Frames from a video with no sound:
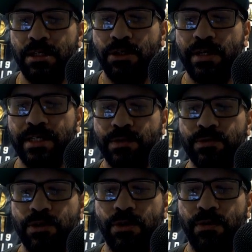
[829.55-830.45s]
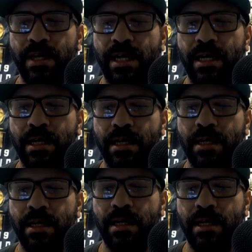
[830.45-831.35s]
you guys would know that
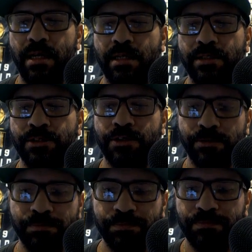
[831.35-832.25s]
you know,